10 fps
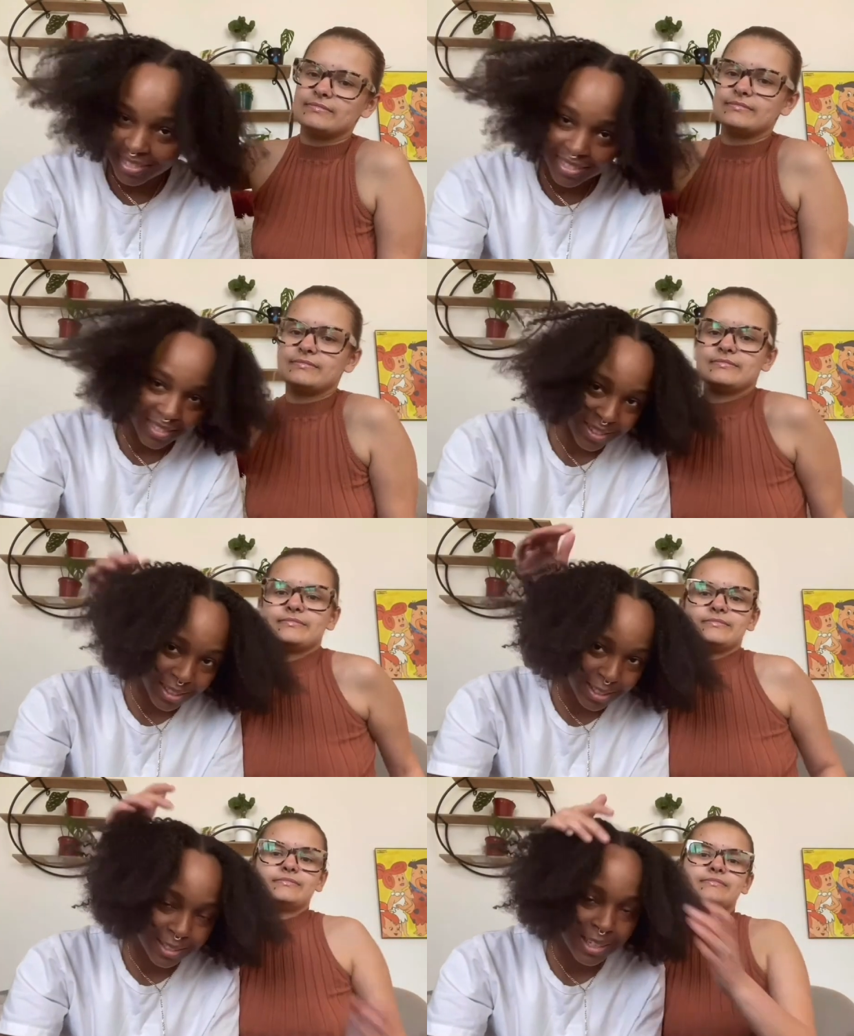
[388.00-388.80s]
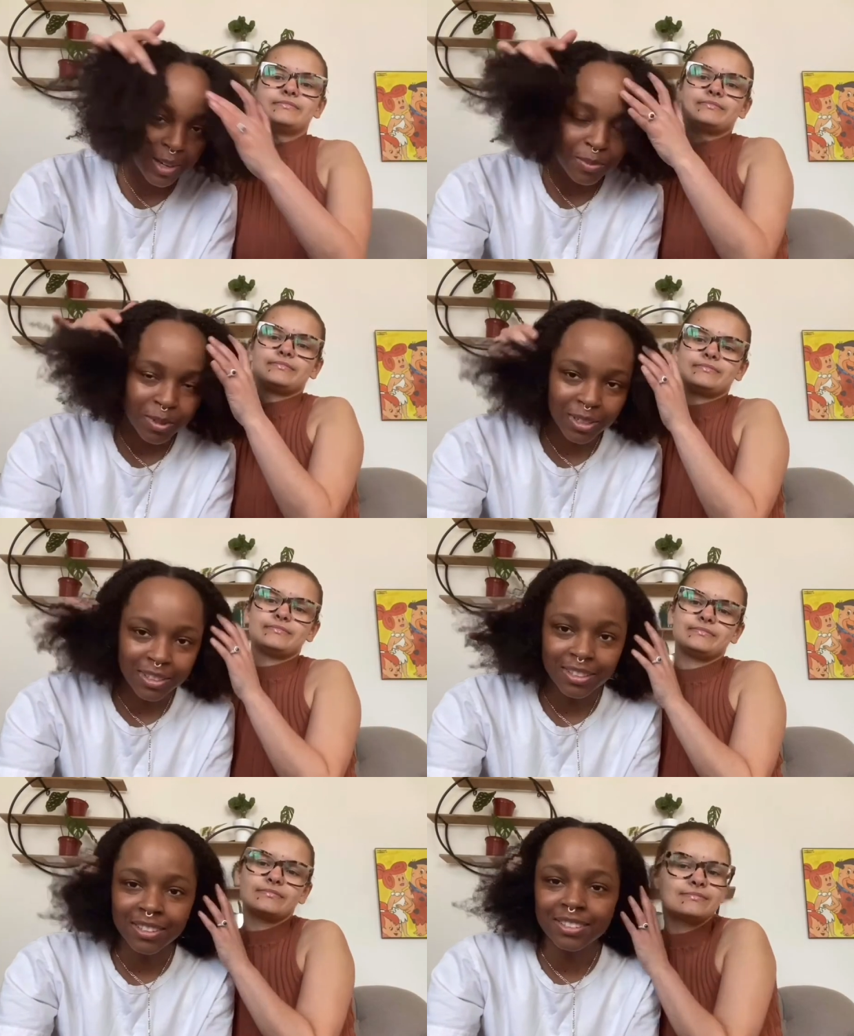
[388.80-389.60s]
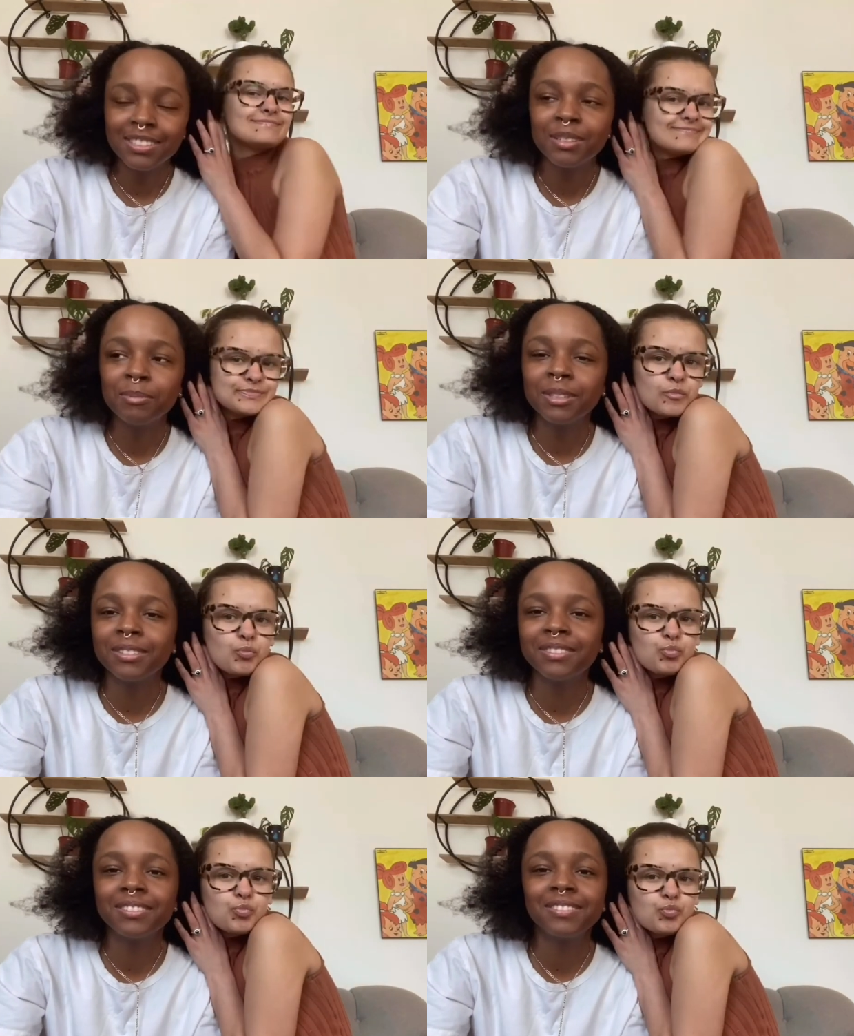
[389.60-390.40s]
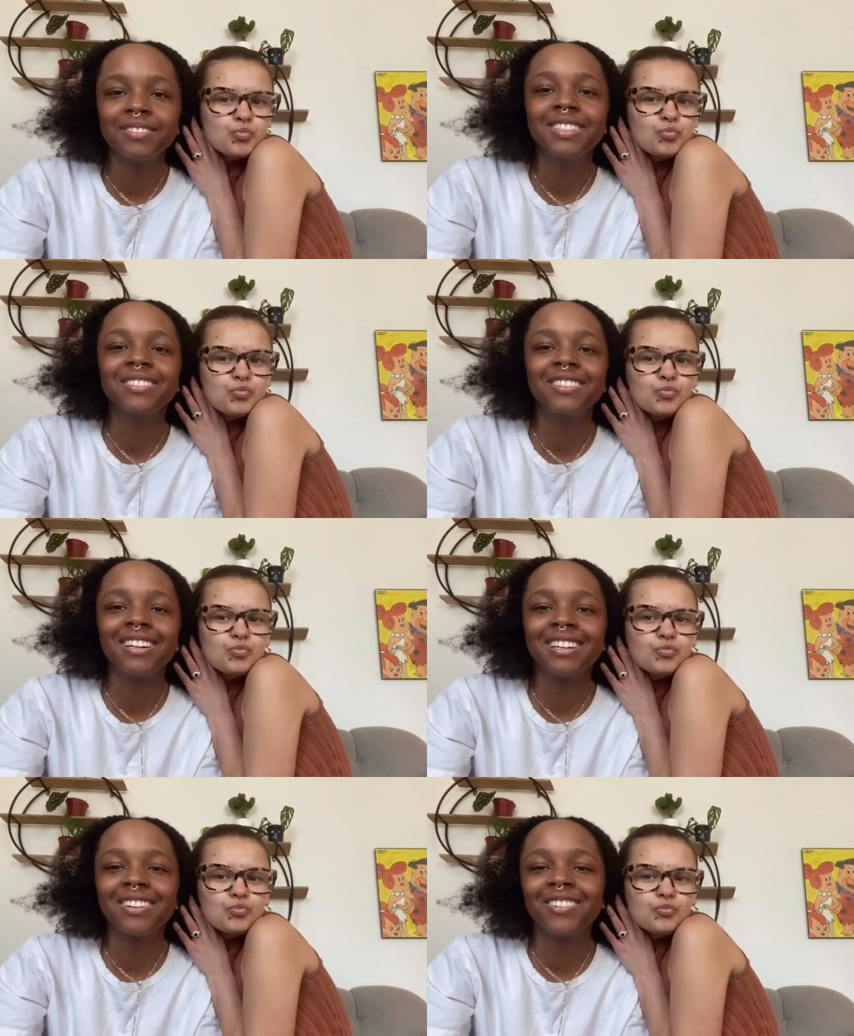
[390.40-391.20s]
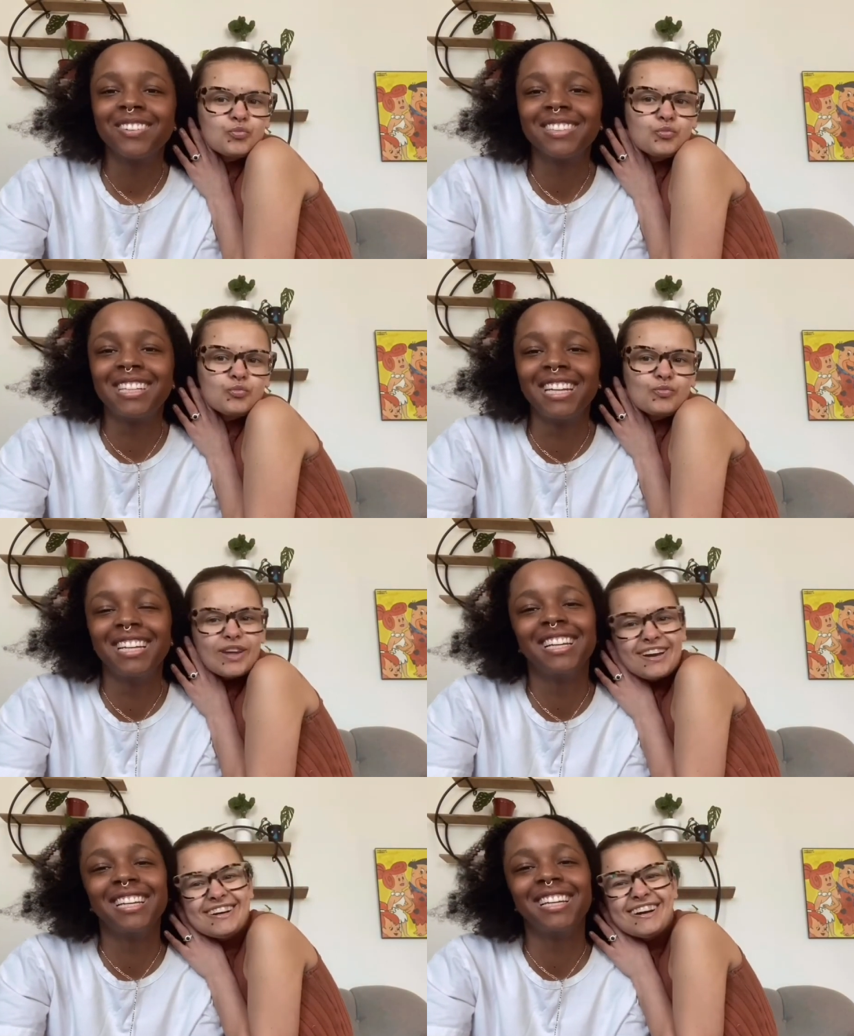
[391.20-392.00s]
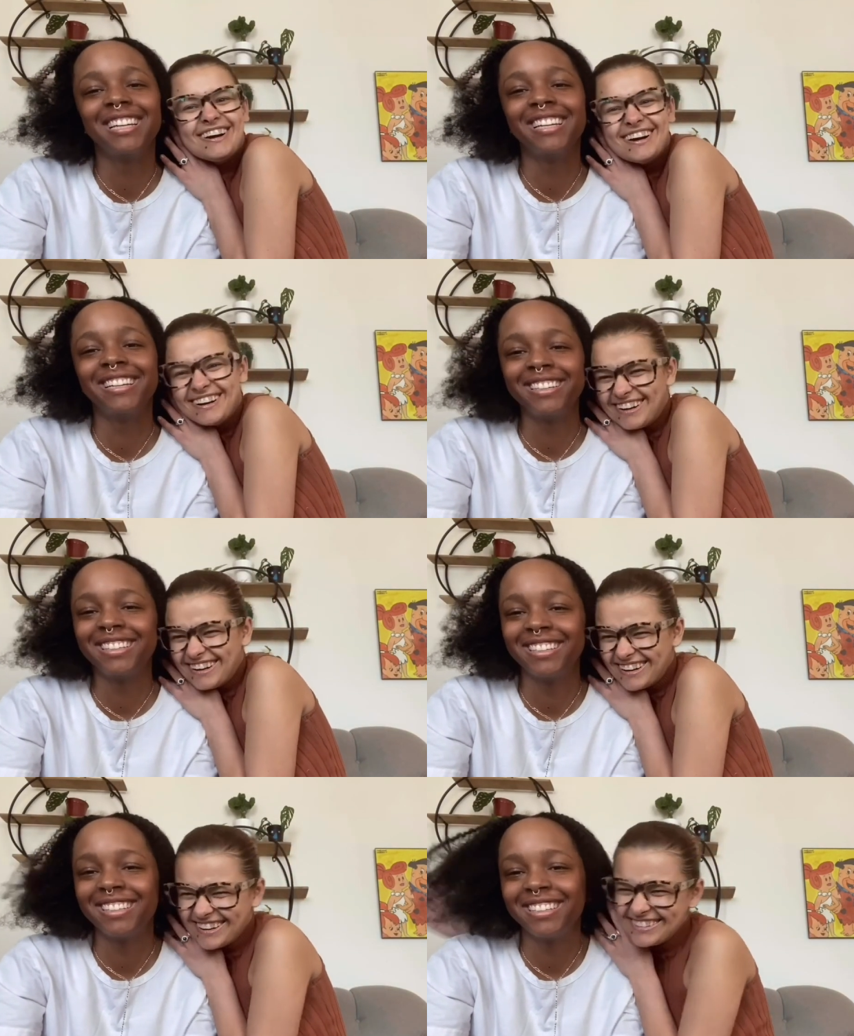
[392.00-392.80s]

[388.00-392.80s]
Speaker 1: this is how I'm rocking all summer once we're out of quarantine.